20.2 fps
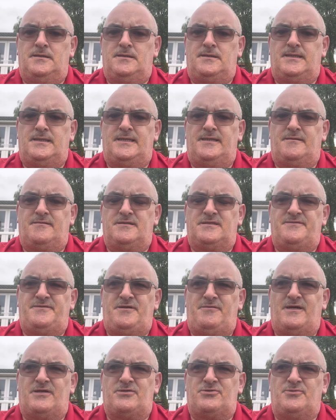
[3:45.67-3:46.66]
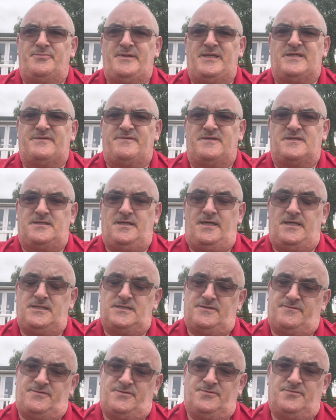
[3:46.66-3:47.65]
Now, there's a few extra bits for the
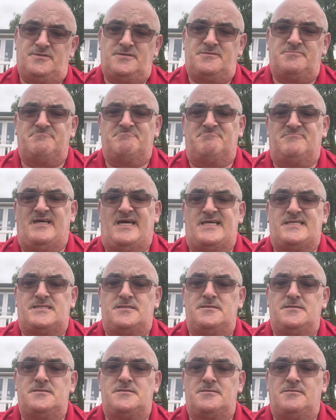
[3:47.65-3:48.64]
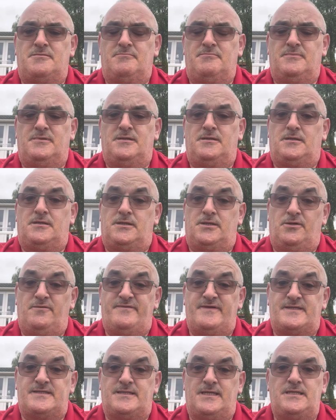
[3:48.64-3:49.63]
States, of course. Esters,
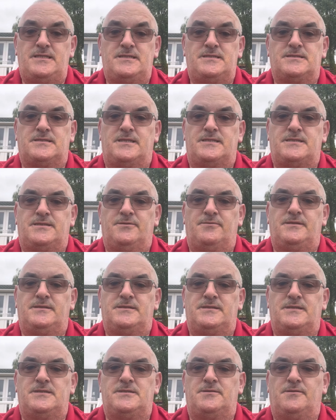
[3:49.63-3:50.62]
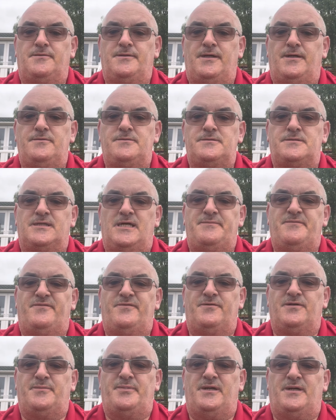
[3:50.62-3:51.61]
COVID tests, they still insist on those day
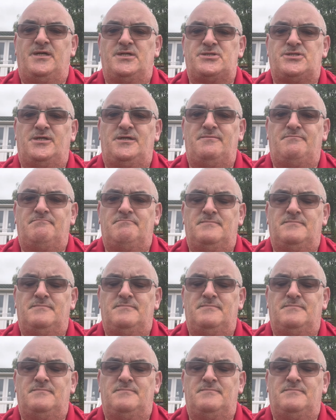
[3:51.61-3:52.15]
before departure.